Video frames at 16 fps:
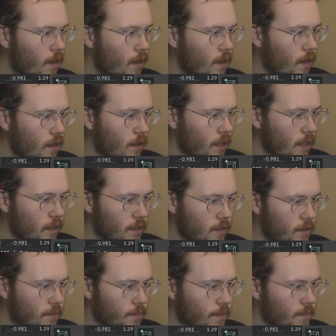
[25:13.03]

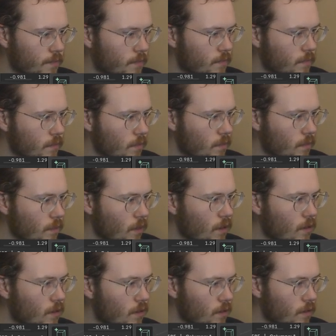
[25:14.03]
Nice.
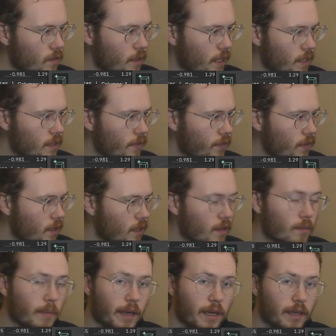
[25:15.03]
So that's everything in the
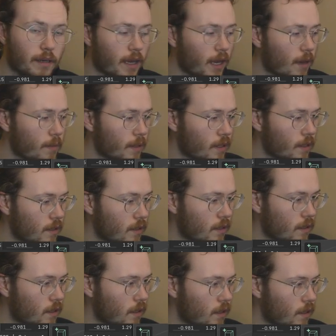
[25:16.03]
main cabin.
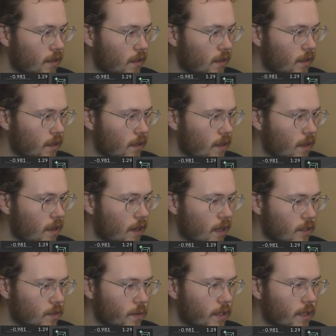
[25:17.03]

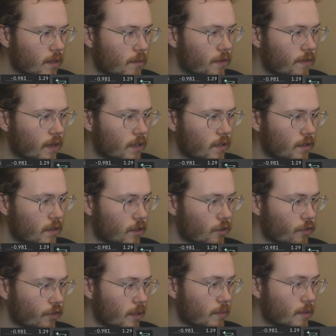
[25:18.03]
Next, we can move on to the
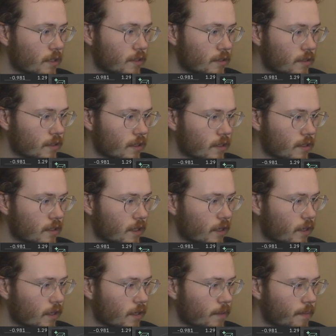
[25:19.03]
greebles, as I
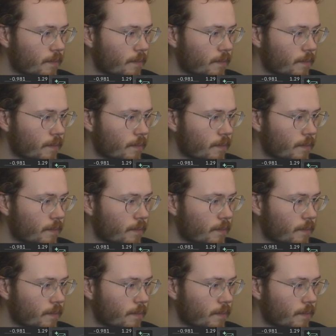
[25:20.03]
call them.